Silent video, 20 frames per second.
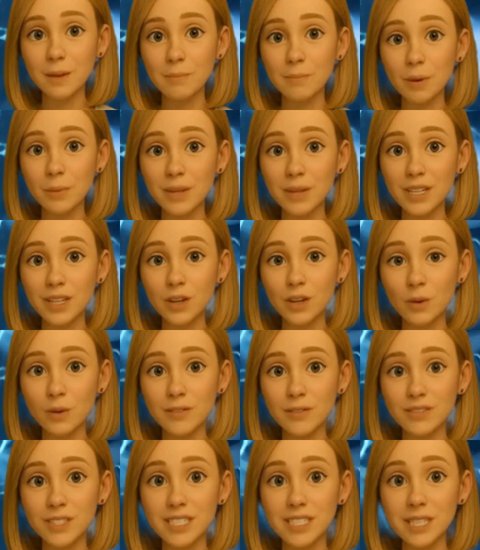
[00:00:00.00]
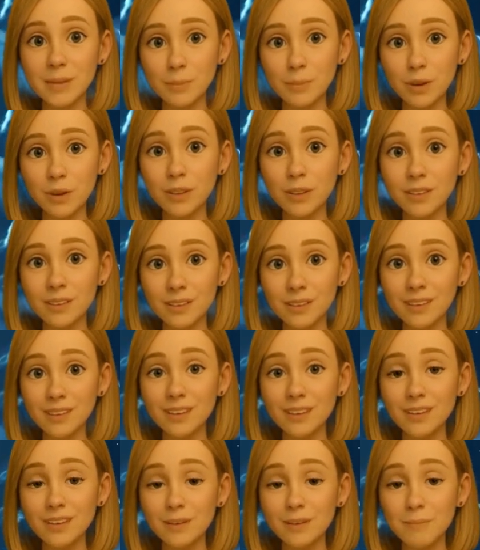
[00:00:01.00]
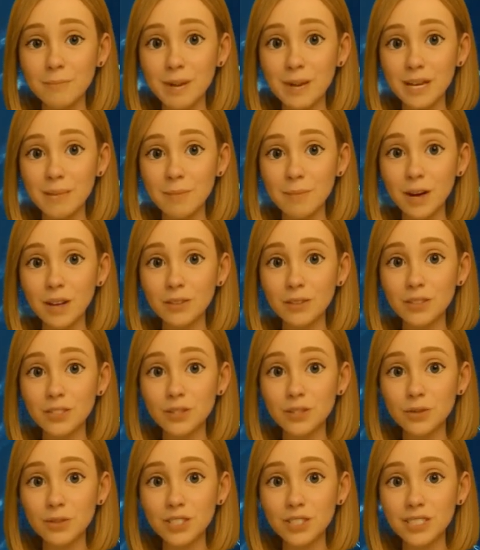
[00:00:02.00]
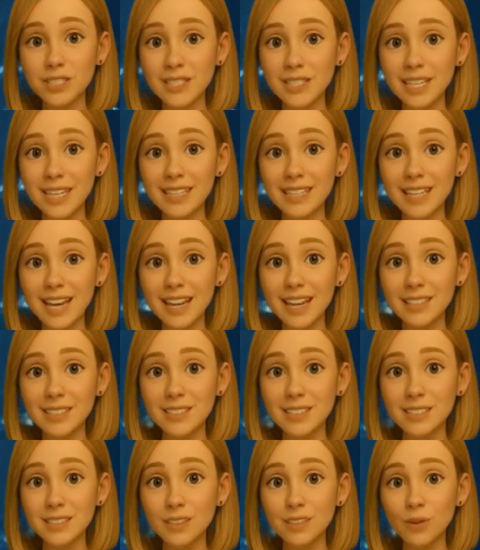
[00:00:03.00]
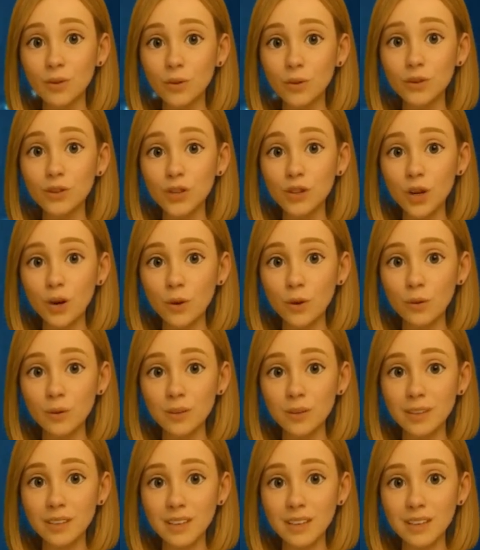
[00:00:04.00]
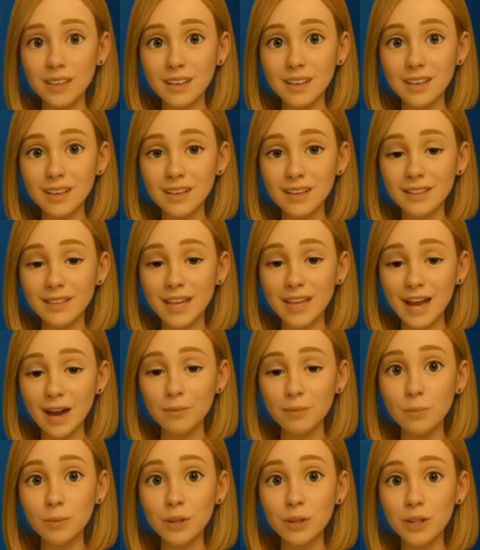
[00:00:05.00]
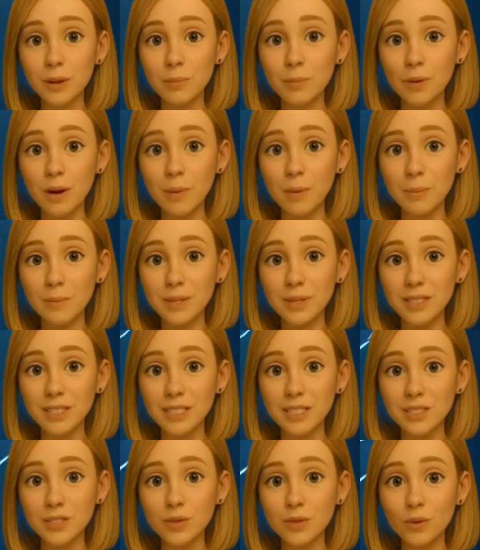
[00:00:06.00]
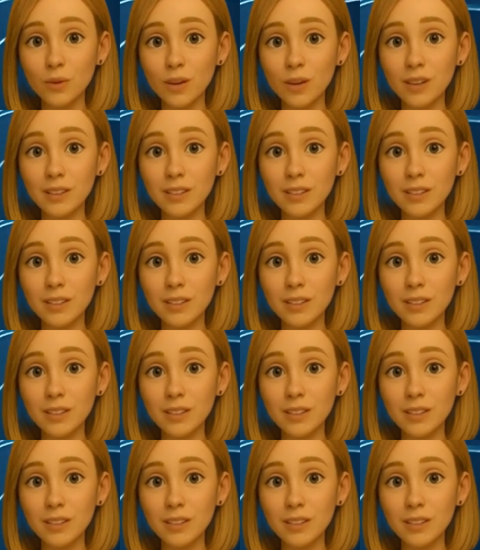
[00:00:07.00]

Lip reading: But we can go even deeper. Many models don't just say yes or no. They output a probability score,